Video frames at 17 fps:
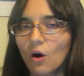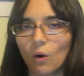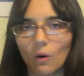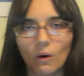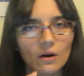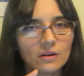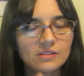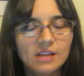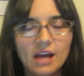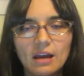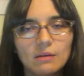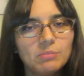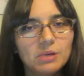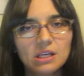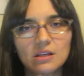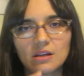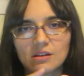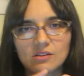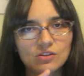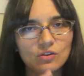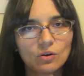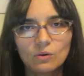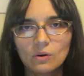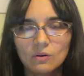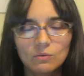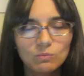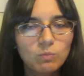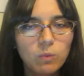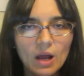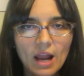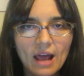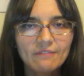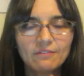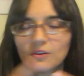or diabetes, or
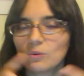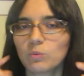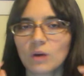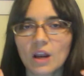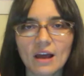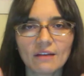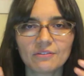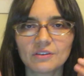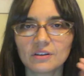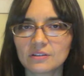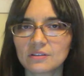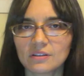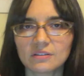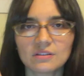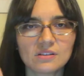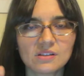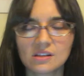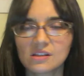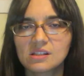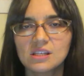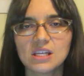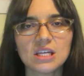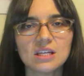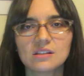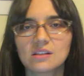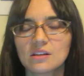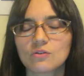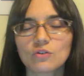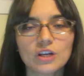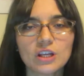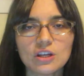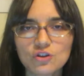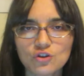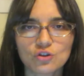whatever the disease or
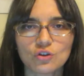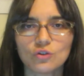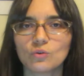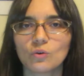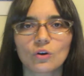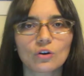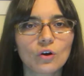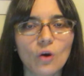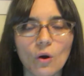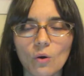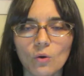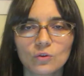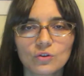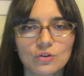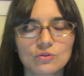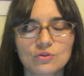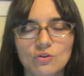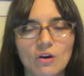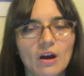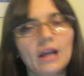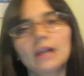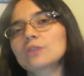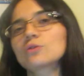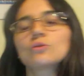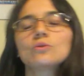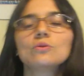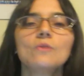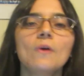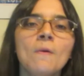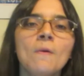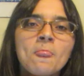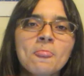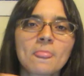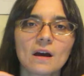issue or goal you're trying to
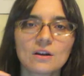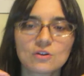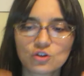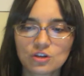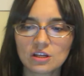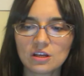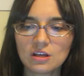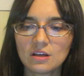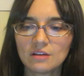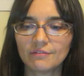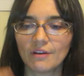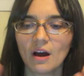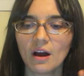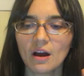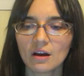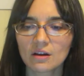achieve.